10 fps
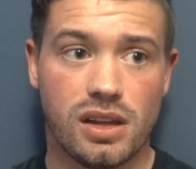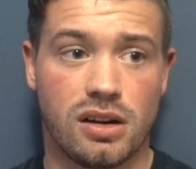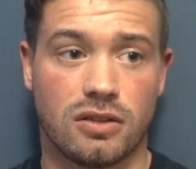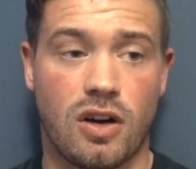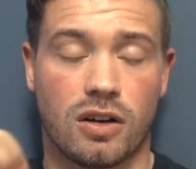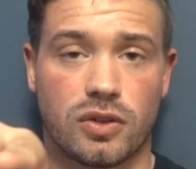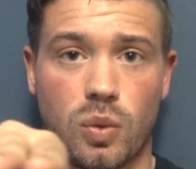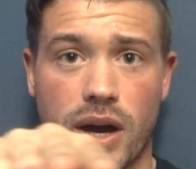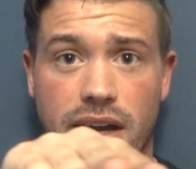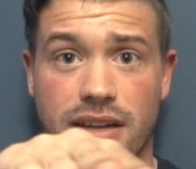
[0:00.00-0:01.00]
along the
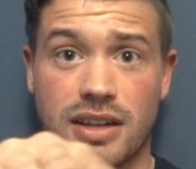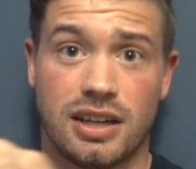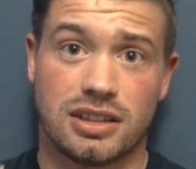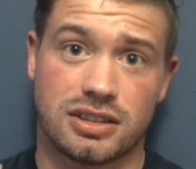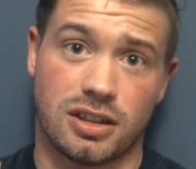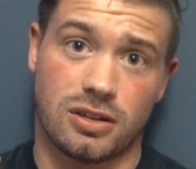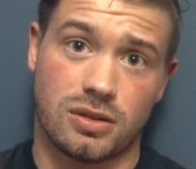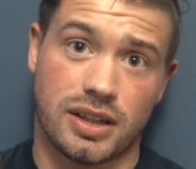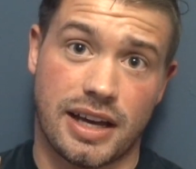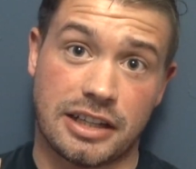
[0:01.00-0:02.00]
way.
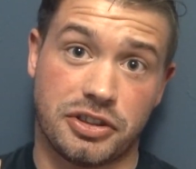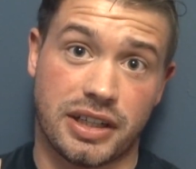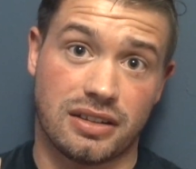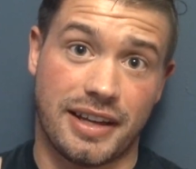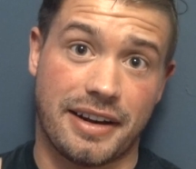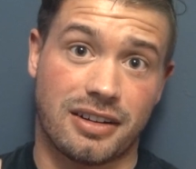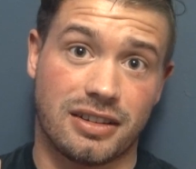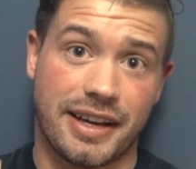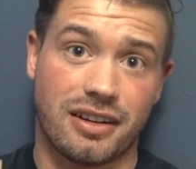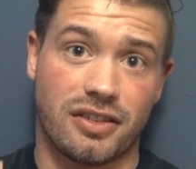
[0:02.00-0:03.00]
So as you get leaner and
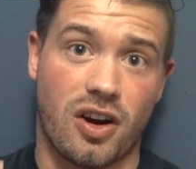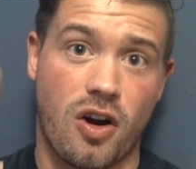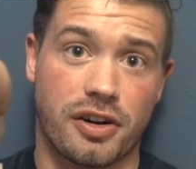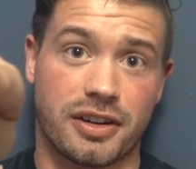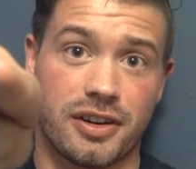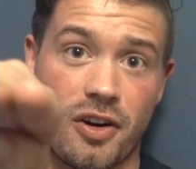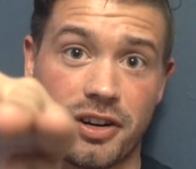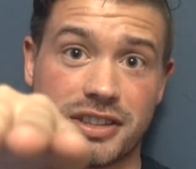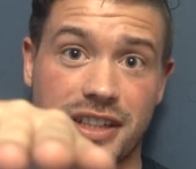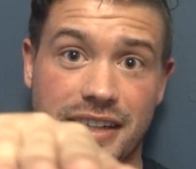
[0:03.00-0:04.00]
leaner, the harder and
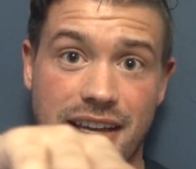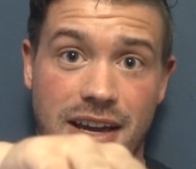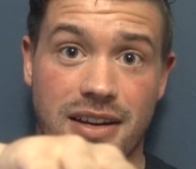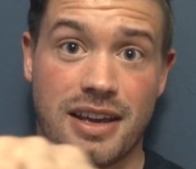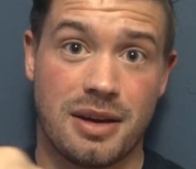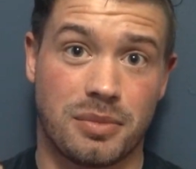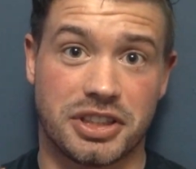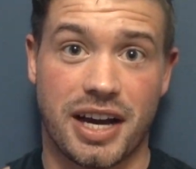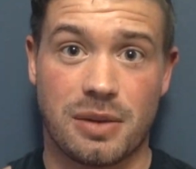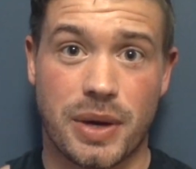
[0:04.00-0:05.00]
harder it's going to get, but
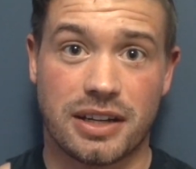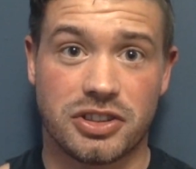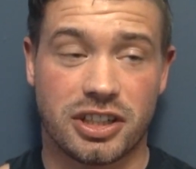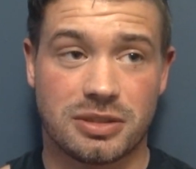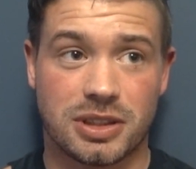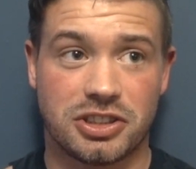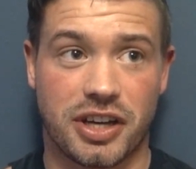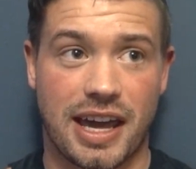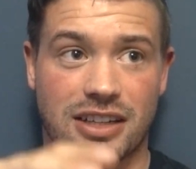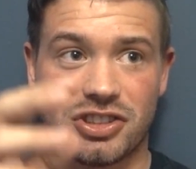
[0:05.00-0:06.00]
you got to make adjustments. You
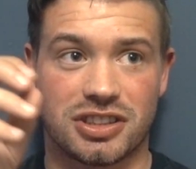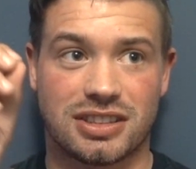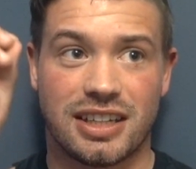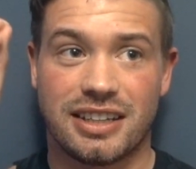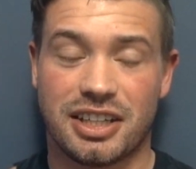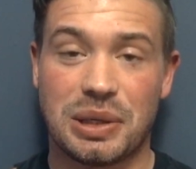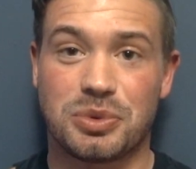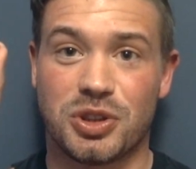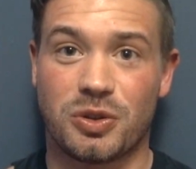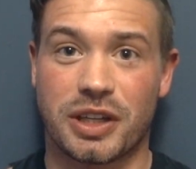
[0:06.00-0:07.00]
can't just
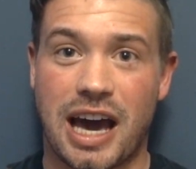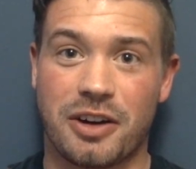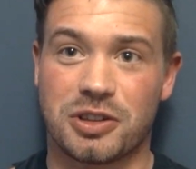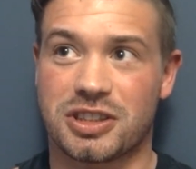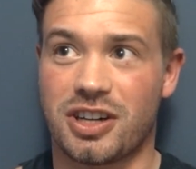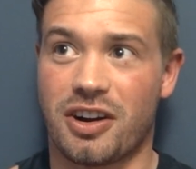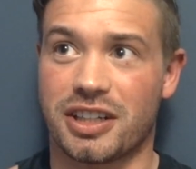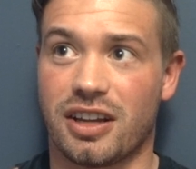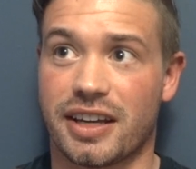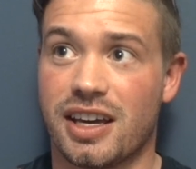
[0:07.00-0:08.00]
keep doing how you
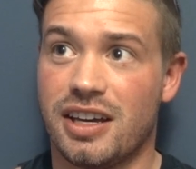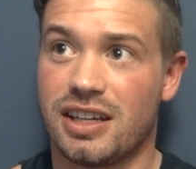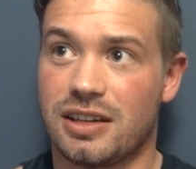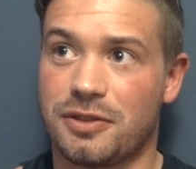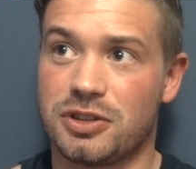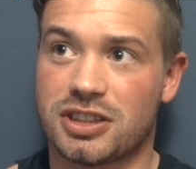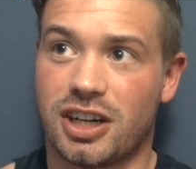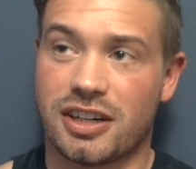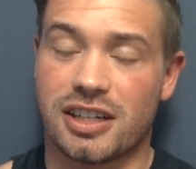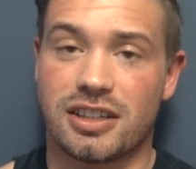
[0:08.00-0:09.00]
started. Like if you
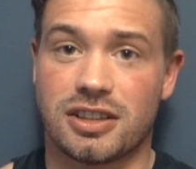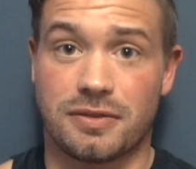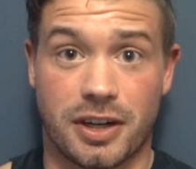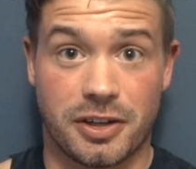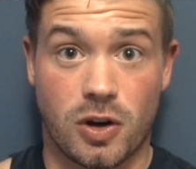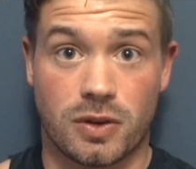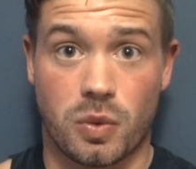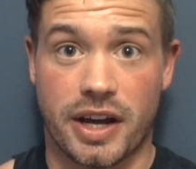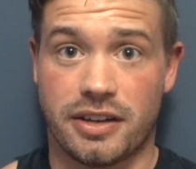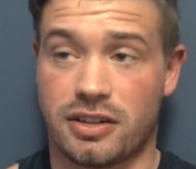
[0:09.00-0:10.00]
started and you're very
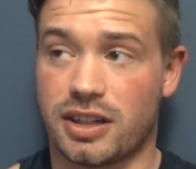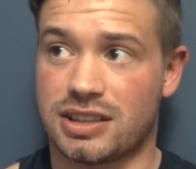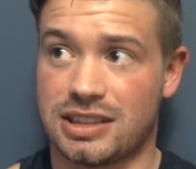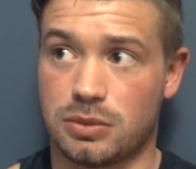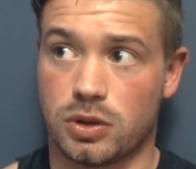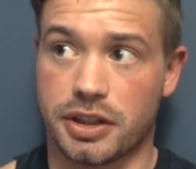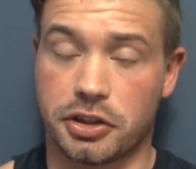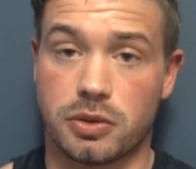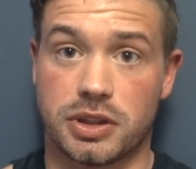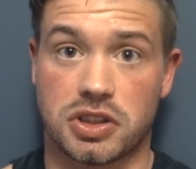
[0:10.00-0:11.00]
overweight, you're going to see really
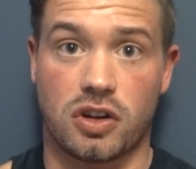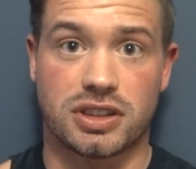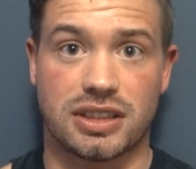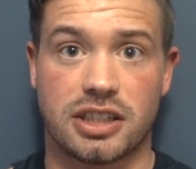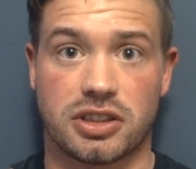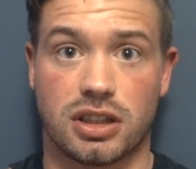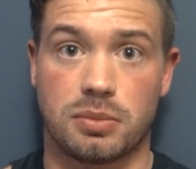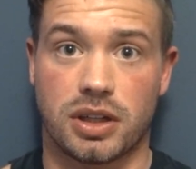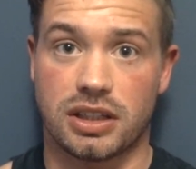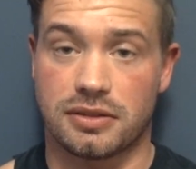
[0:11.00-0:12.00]
good results initially,
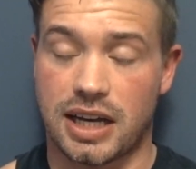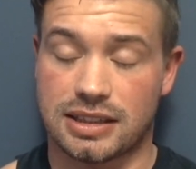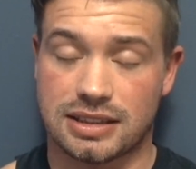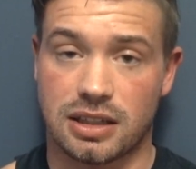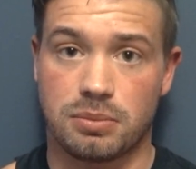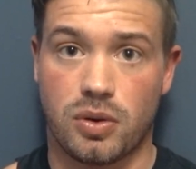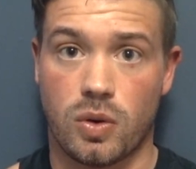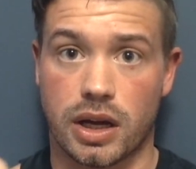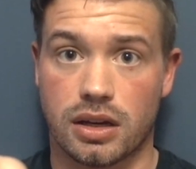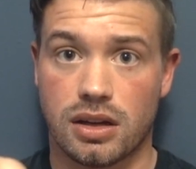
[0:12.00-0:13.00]
but at some
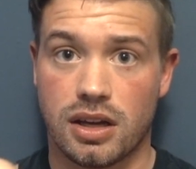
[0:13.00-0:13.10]
point